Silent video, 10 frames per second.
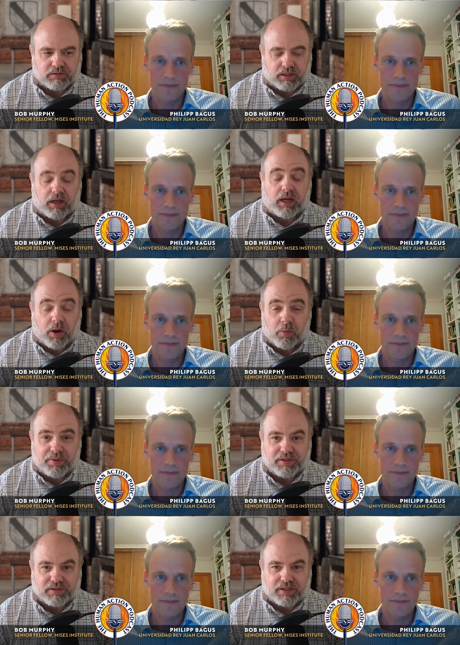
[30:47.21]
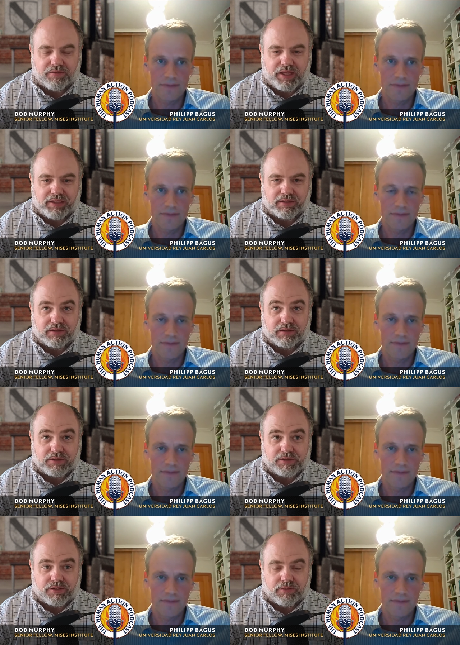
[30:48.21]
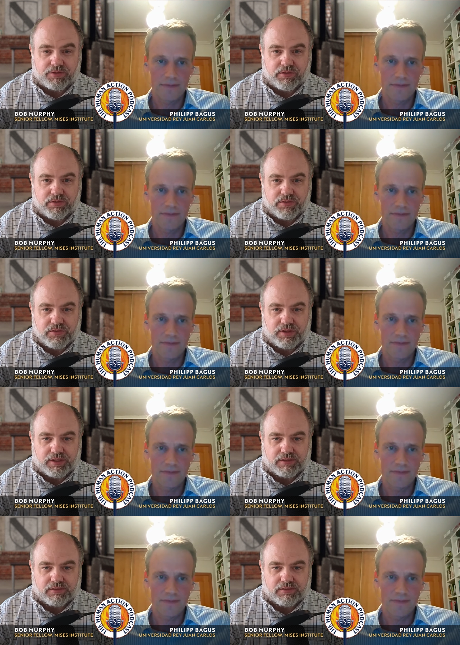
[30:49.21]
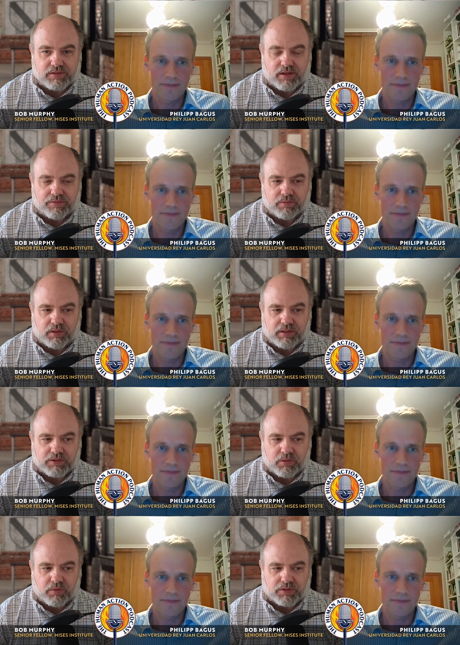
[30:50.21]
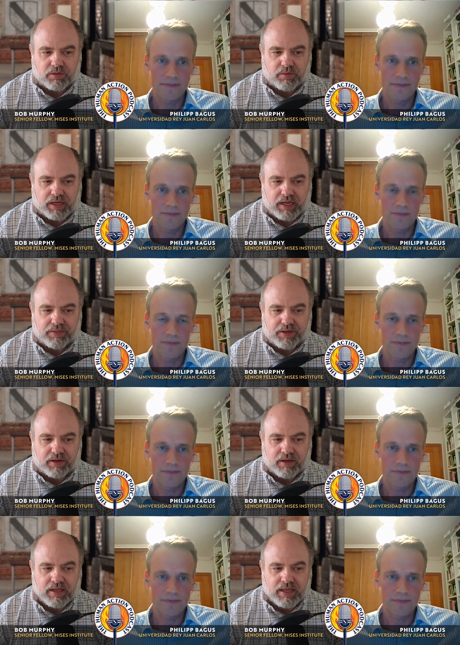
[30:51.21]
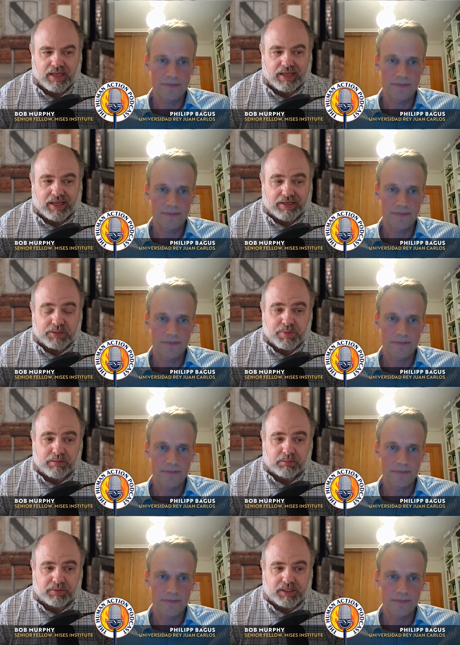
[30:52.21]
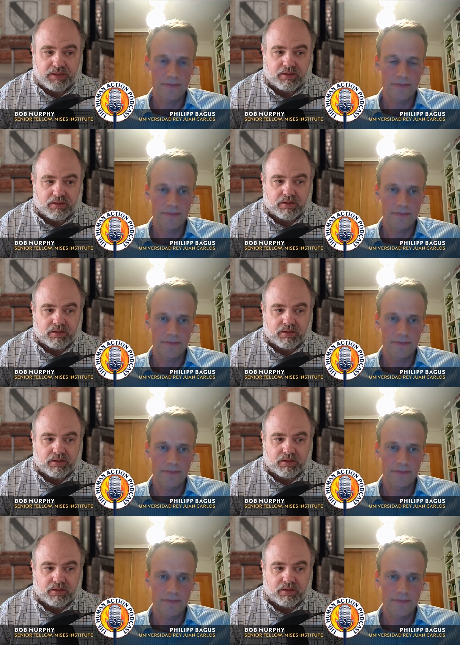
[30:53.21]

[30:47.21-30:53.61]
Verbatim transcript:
Speaker 1: I, I, hope, conveying to the listener who's who's new to this stuff uh, as to what's going on there, and that's probably